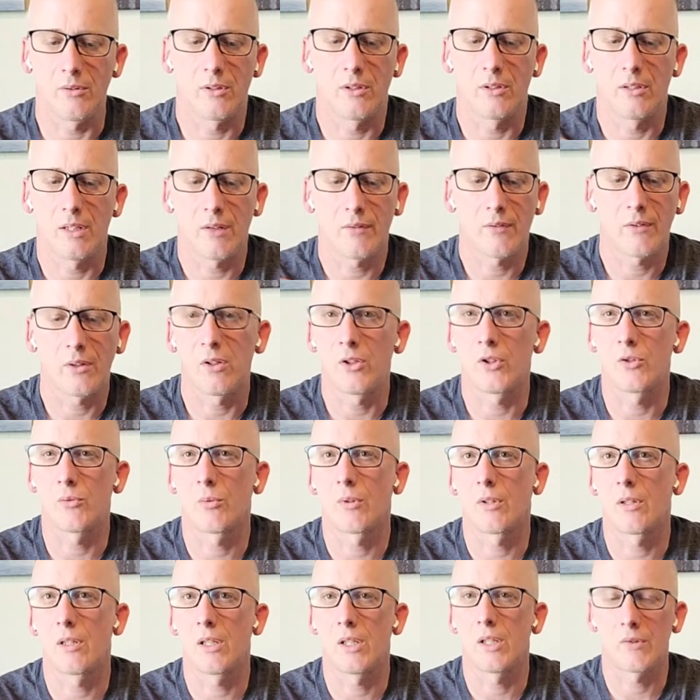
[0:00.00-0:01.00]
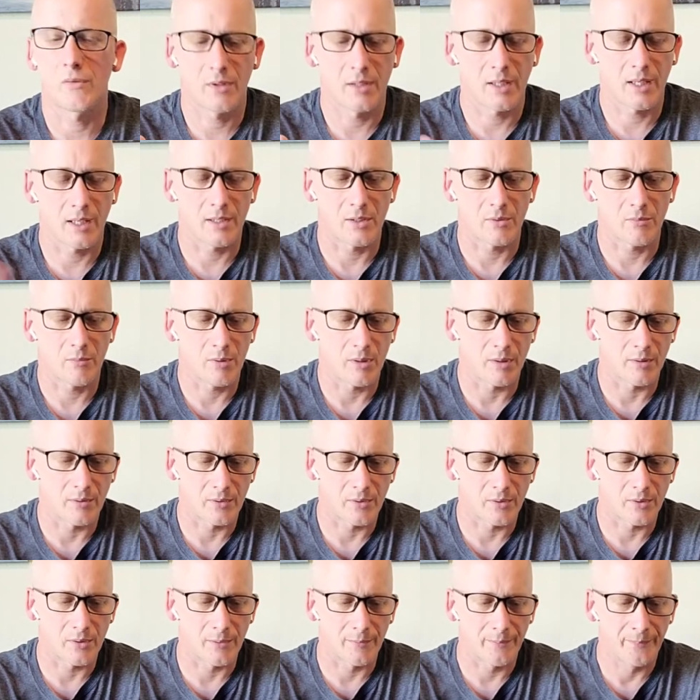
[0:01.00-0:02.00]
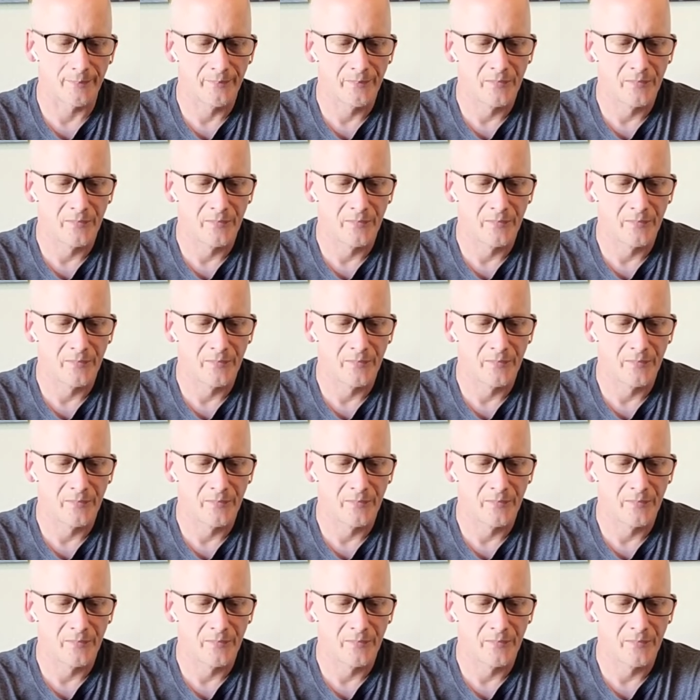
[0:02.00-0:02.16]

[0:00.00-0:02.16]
can definitely use one of these for that as well. So